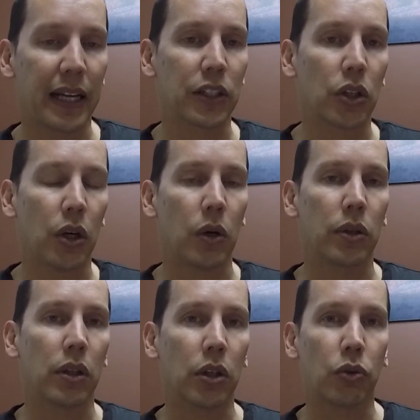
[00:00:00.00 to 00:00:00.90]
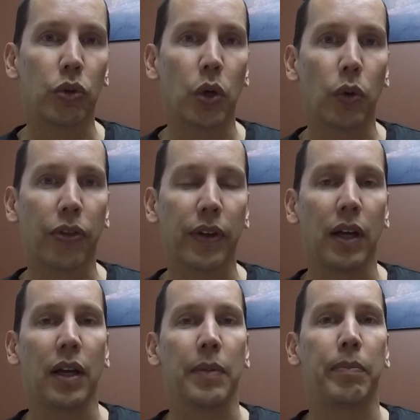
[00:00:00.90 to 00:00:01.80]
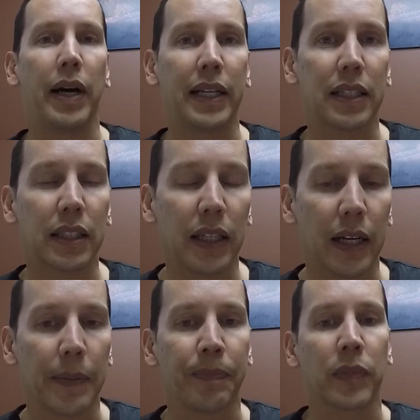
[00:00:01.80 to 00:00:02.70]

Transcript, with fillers: That is called the growth mindset.